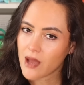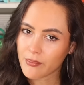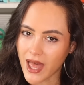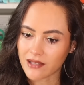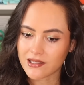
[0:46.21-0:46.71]

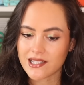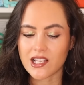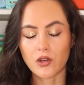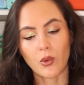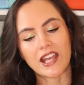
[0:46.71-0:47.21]
melts
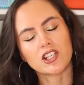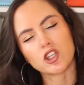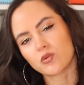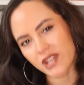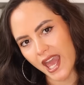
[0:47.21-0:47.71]
and weighs
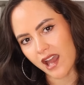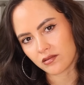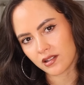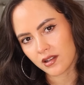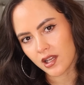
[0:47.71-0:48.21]
you
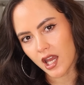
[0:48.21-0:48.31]
down